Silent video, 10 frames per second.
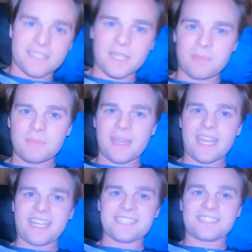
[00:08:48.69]
sleeping
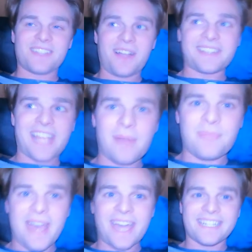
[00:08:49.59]
bag, it's not that
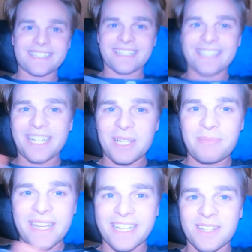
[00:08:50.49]
bad. It's a little
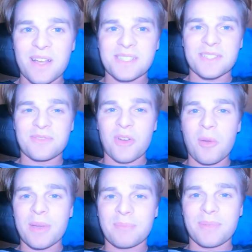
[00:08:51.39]
bit
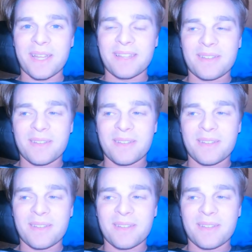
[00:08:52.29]
claustrophobic, but